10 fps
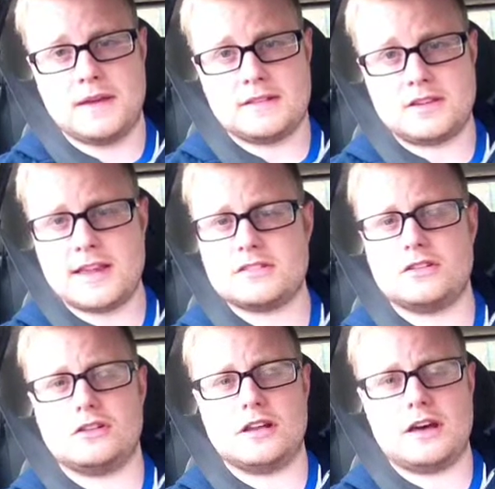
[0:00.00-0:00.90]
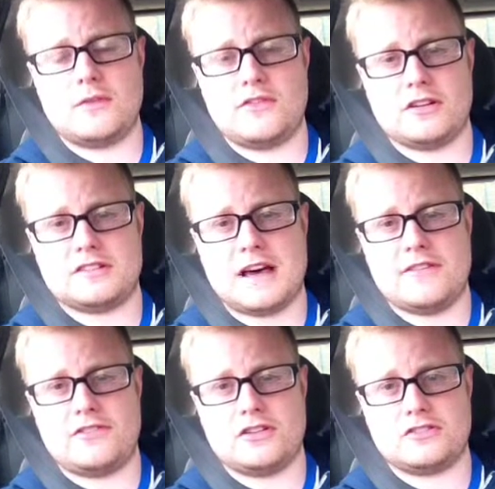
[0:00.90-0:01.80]
So that's all uh, we've got
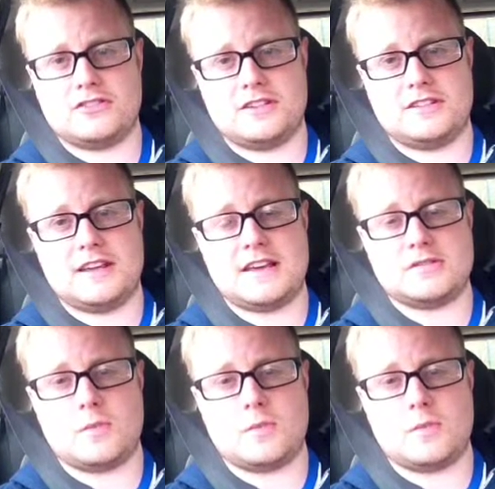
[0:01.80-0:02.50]
time for for today's